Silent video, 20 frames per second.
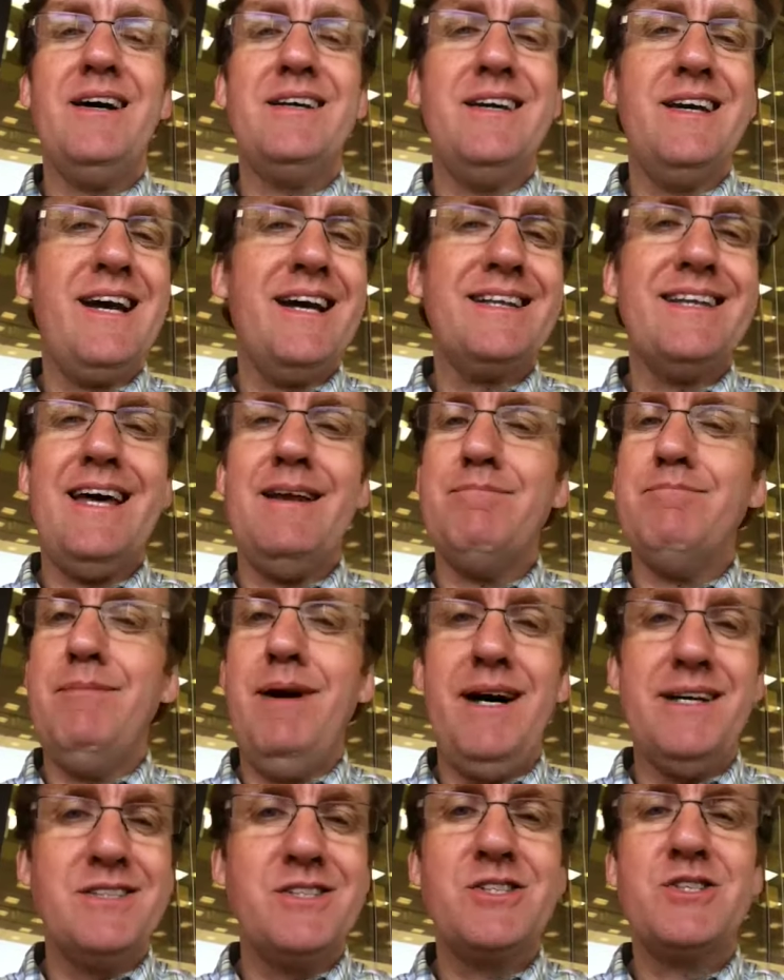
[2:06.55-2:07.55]
you got that
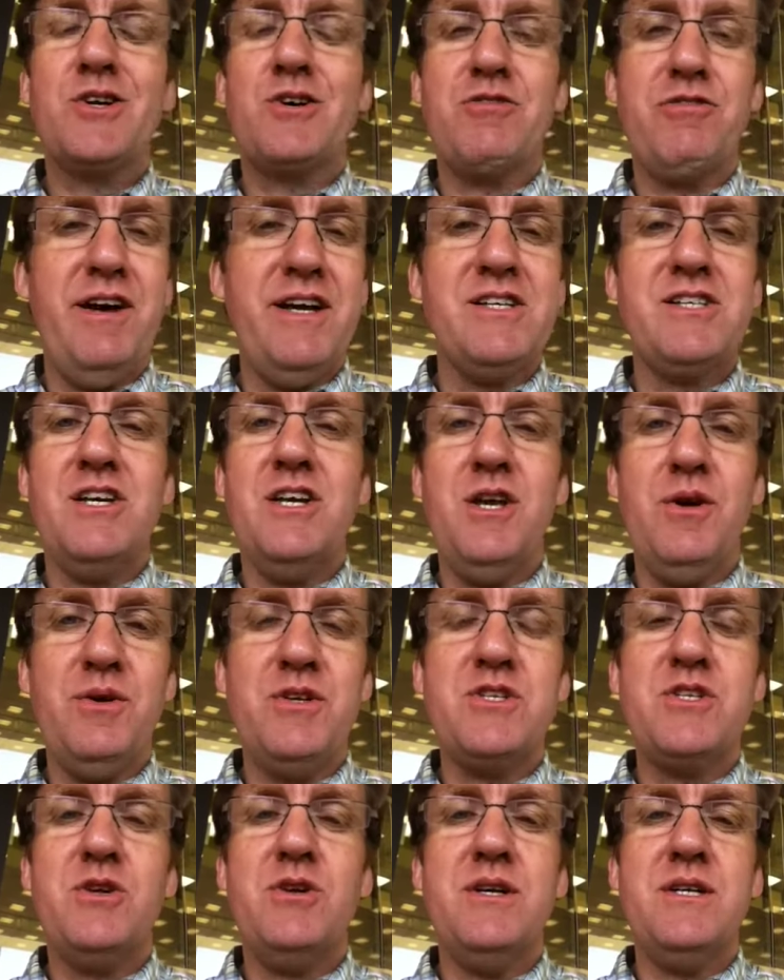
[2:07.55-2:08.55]
monster facing you
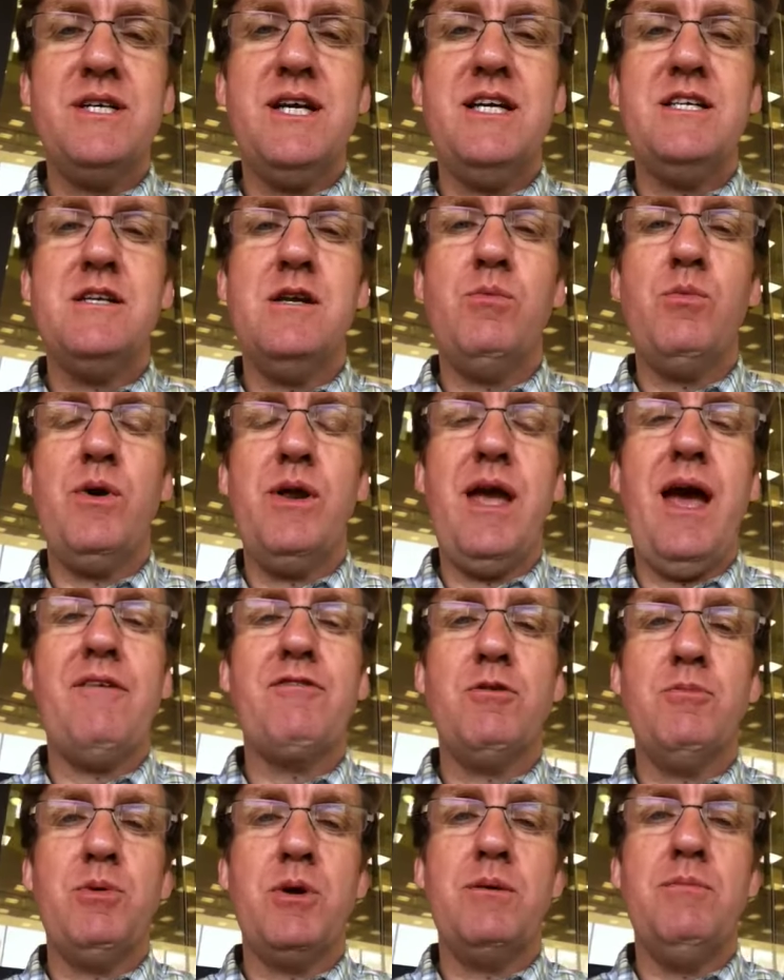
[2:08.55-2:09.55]
in student teaching where you
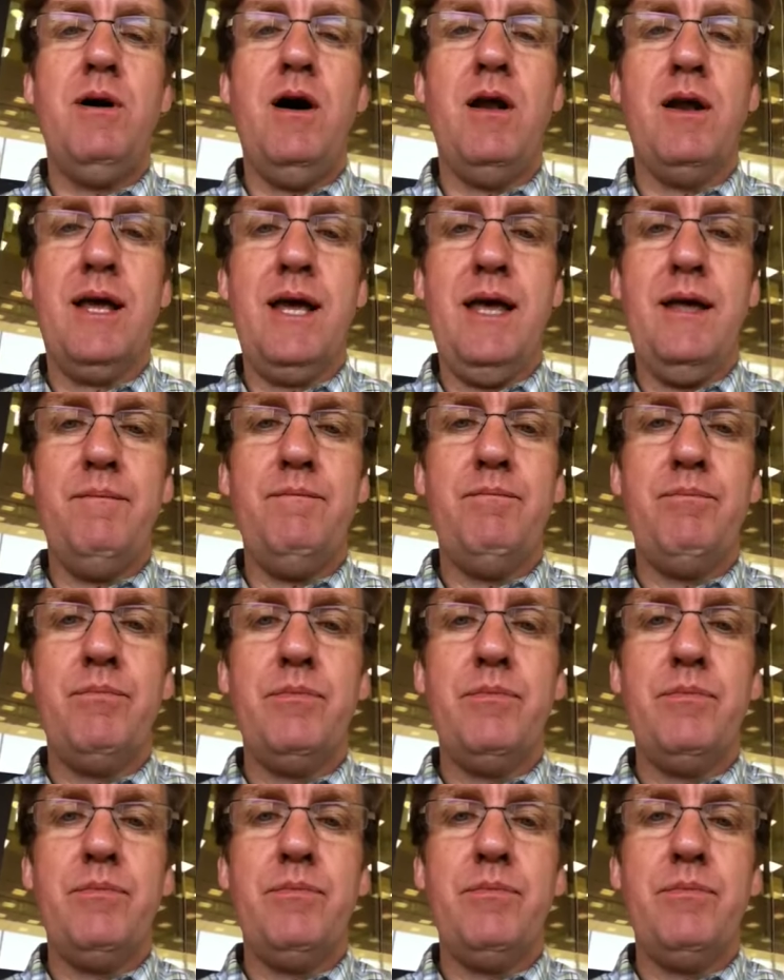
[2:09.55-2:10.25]
have to put them all in.